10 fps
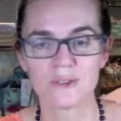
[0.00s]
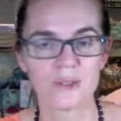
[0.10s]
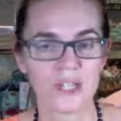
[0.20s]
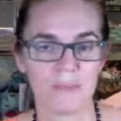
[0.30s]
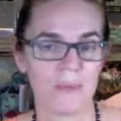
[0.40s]

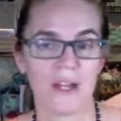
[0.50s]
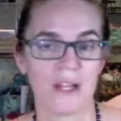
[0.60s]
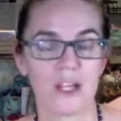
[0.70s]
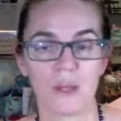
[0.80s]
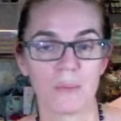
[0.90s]
keep
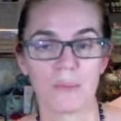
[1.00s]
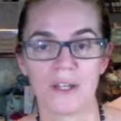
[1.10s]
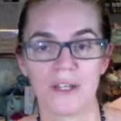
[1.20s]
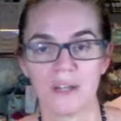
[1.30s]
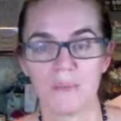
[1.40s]
piling up
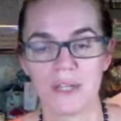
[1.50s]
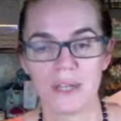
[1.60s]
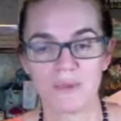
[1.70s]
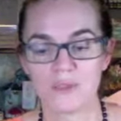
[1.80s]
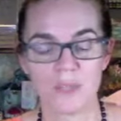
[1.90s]
and not being
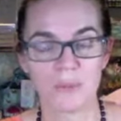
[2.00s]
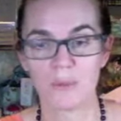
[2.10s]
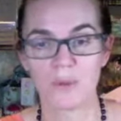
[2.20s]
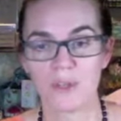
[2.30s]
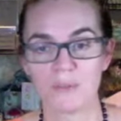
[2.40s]
able to keep up
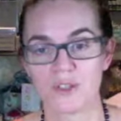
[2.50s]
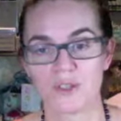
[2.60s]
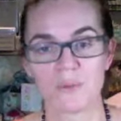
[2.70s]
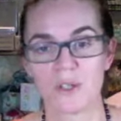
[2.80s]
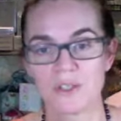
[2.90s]
with them
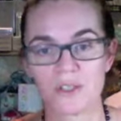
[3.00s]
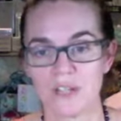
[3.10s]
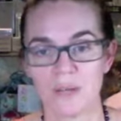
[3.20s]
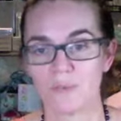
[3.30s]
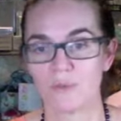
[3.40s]
just because
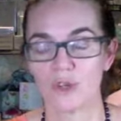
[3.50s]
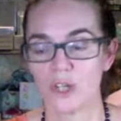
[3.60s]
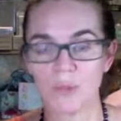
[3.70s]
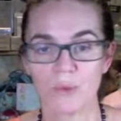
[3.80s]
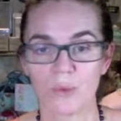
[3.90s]
I'm
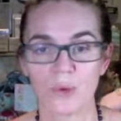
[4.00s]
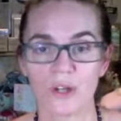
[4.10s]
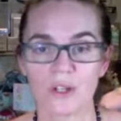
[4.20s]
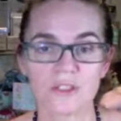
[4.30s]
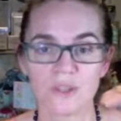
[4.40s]
running with work.
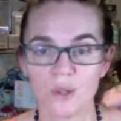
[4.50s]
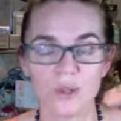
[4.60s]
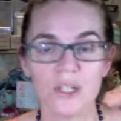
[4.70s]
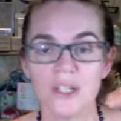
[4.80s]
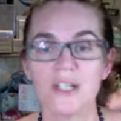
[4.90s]
So
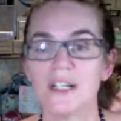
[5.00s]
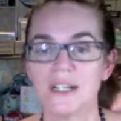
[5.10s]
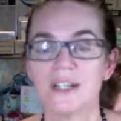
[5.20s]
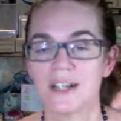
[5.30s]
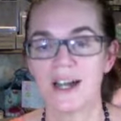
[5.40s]

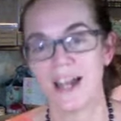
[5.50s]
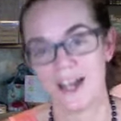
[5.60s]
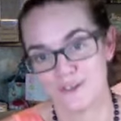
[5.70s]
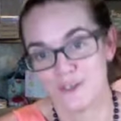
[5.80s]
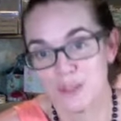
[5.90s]
I
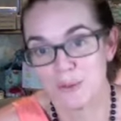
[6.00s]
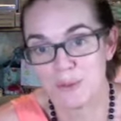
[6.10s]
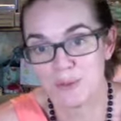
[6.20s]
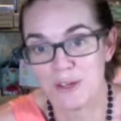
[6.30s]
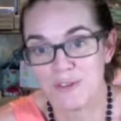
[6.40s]
have to keep up
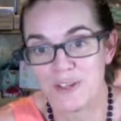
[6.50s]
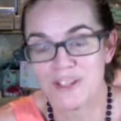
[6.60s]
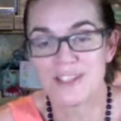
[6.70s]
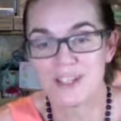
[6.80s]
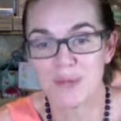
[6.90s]
with my
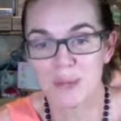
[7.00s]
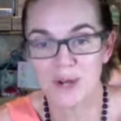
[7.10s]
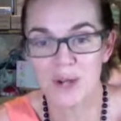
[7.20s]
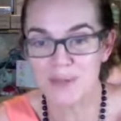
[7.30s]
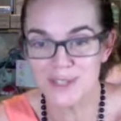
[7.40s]
friends and my
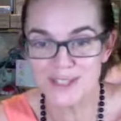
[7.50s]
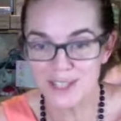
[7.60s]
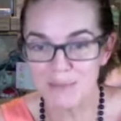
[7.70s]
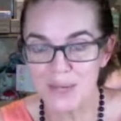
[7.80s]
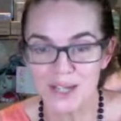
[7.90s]
promises
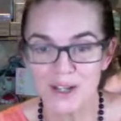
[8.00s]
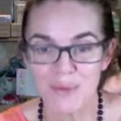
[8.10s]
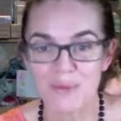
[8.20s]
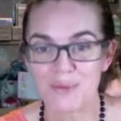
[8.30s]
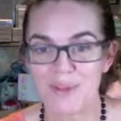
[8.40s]
and my
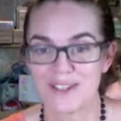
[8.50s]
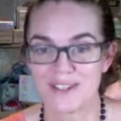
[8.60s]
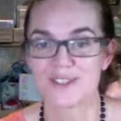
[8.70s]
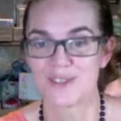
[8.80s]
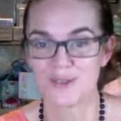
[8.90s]
compromises.
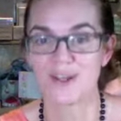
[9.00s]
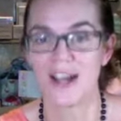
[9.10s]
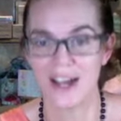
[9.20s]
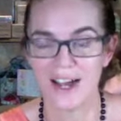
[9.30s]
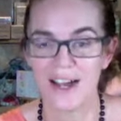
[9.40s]
So
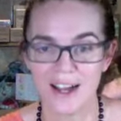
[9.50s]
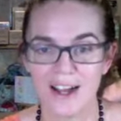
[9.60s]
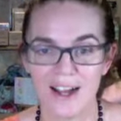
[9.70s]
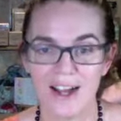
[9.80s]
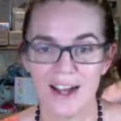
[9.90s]

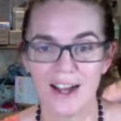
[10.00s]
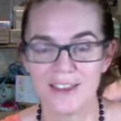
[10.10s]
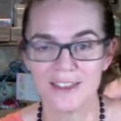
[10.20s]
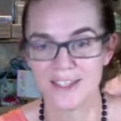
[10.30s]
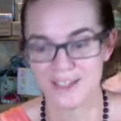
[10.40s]

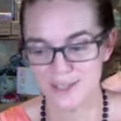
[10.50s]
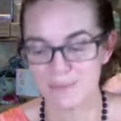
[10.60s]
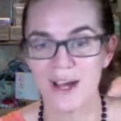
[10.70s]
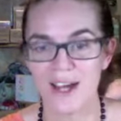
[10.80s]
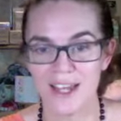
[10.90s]
this is
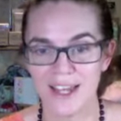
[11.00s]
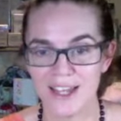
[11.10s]
my